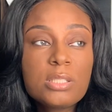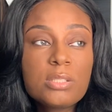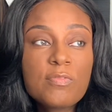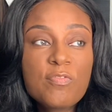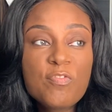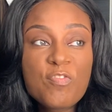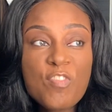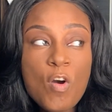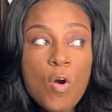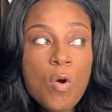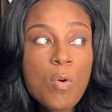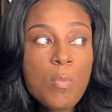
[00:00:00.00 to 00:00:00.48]

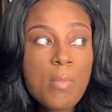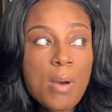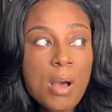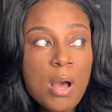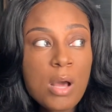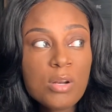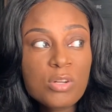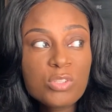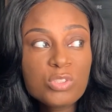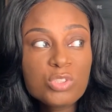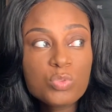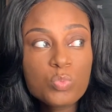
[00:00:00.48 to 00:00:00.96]
foam
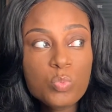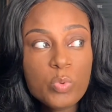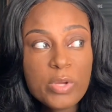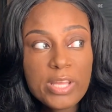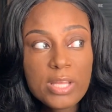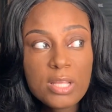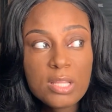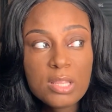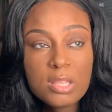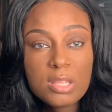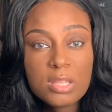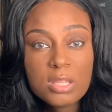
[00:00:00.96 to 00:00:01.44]
bottles
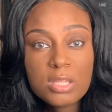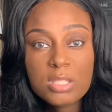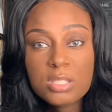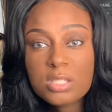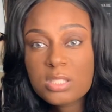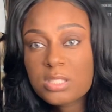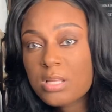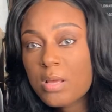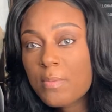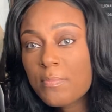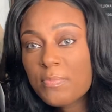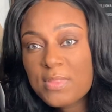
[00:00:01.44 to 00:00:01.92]
with
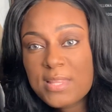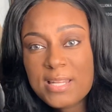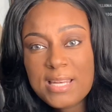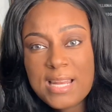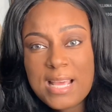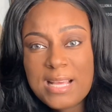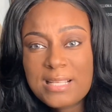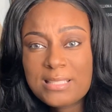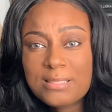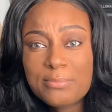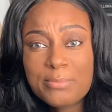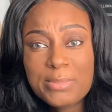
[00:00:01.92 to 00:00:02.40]
something
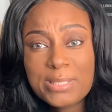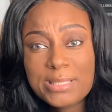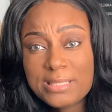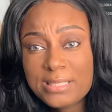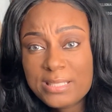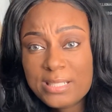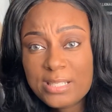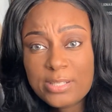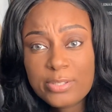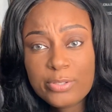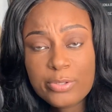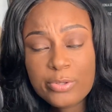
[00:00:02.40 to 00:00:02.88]
that's missing
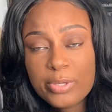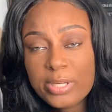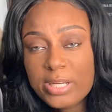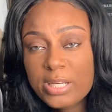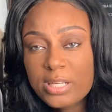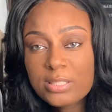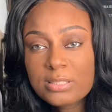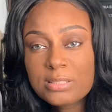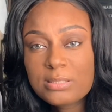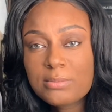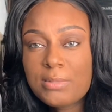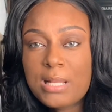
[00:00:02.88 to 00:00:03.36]
an
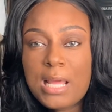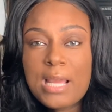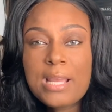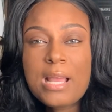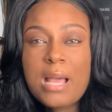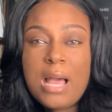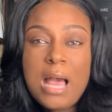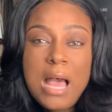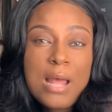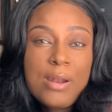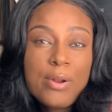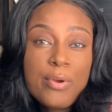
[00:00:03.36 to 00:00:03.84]
ingredient. So, like,
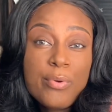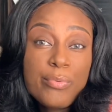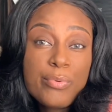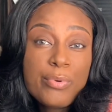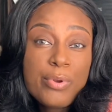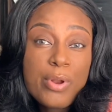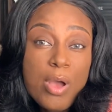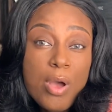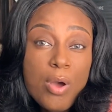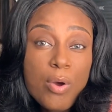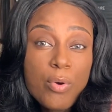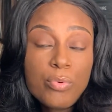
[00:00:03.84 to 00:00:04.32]
I don't
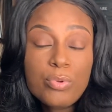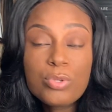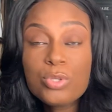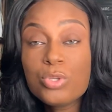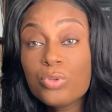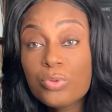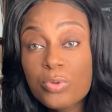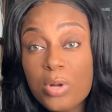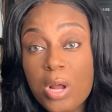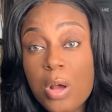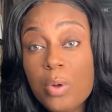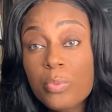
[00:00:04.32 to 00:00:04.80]
know.
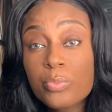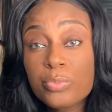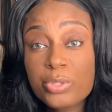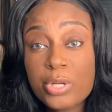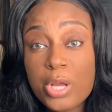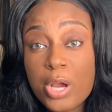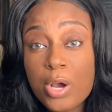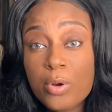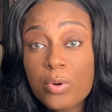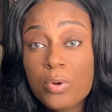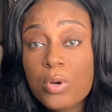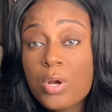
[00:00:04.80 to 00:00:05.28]
You don't
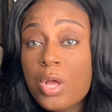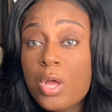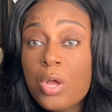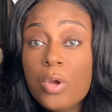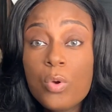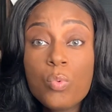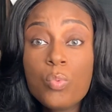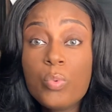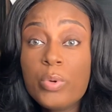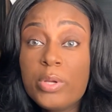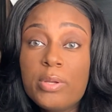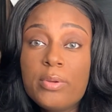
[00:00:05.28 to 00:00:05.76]
know.
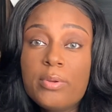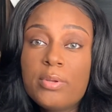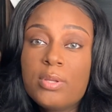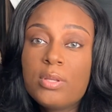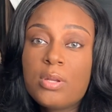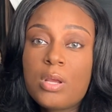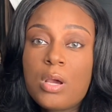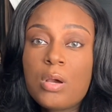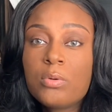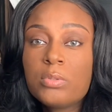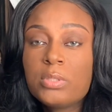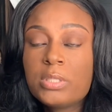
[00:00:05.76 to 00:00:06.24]
We
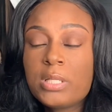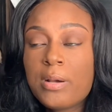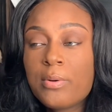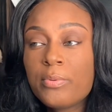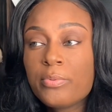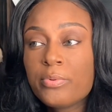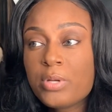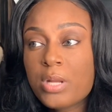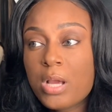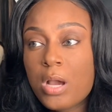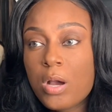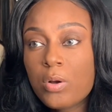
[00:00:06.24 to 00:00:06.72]

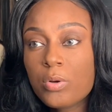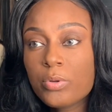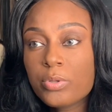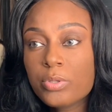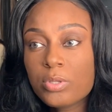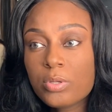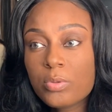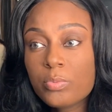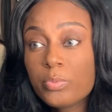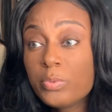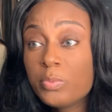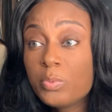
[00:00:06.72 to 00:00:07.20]
don't know. We
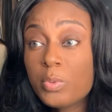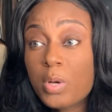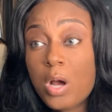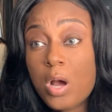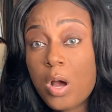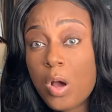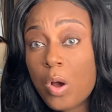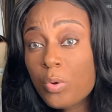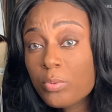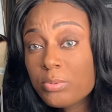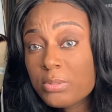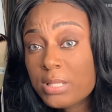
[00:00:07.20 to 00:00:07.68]
would
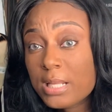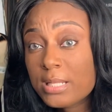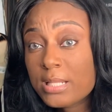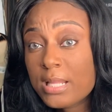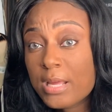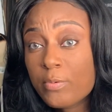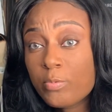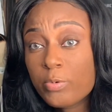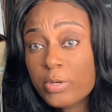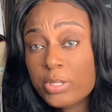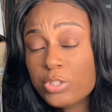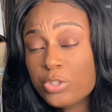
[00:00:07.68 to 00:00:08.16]
hope that they
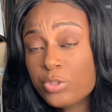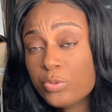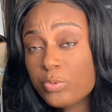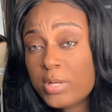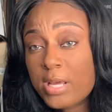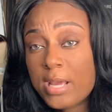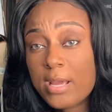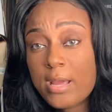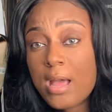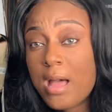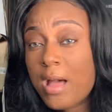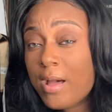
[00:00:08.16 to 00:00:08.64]
wouldn't do
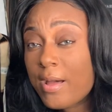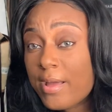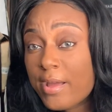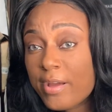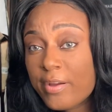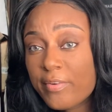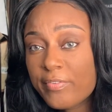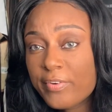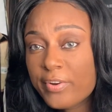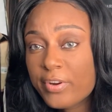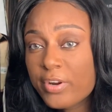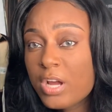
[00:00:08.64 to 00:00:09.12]
that.
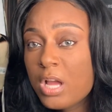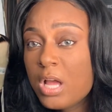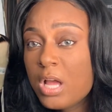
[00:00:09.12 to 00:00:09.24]
However,